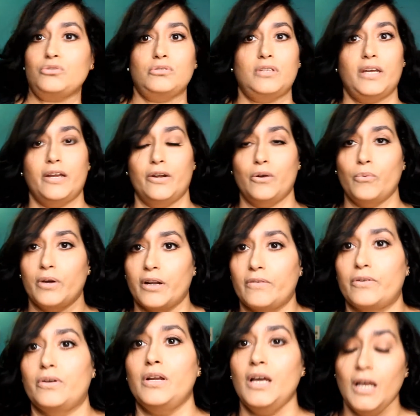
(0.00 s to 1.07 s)
to the hair
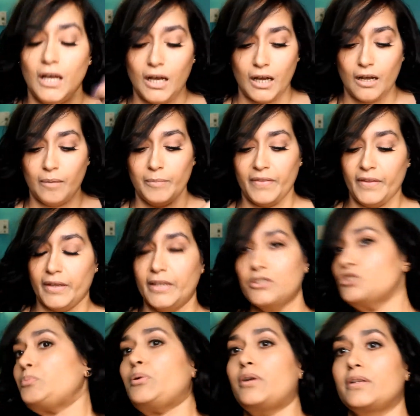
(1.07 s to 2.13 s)
whatever um, and then I
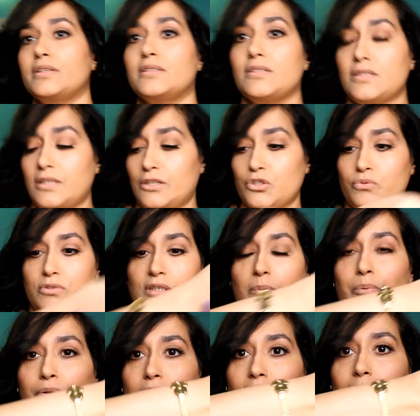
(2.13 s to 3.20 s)
just put on these accessories I
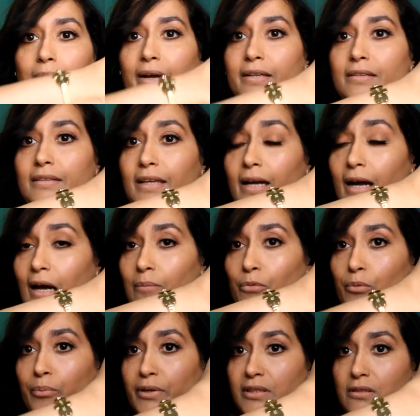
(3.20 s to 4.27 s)
put on my Te
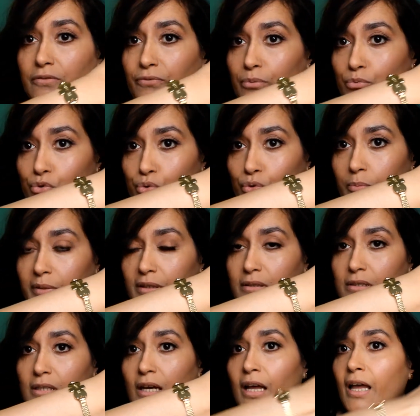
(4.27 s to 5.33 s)
Amo bracelet from
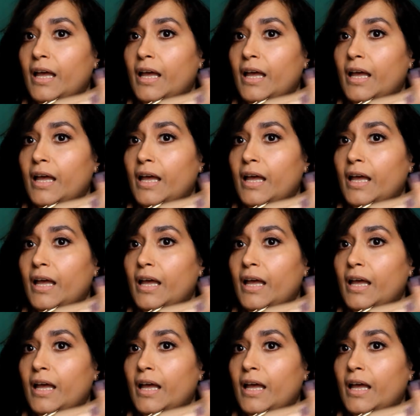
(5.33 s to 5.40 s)
Jewelmint